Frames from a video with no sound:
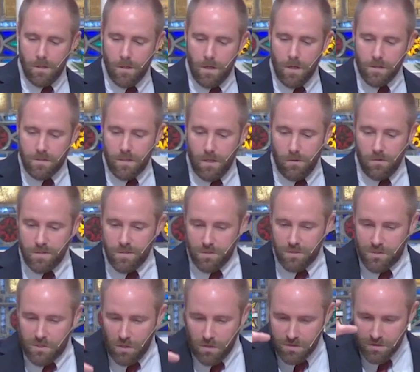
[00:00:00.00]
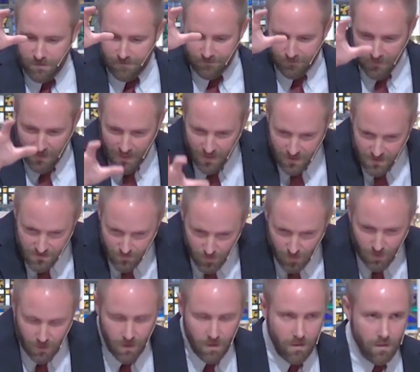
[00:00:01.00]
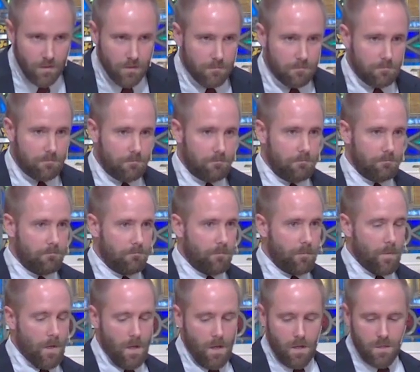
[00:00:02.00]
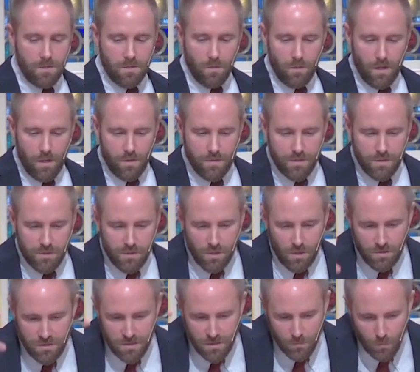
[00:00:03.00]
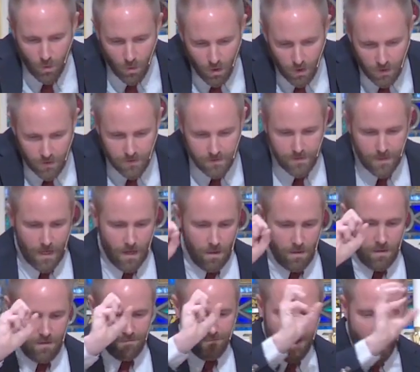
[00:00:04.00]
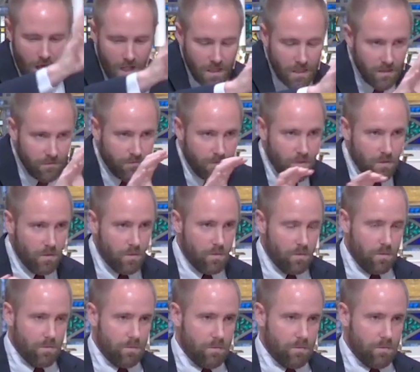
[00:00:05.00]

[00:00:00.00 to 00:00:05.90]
As there was a church in Friedensburg, so there's a church in Morgantown and Valley View.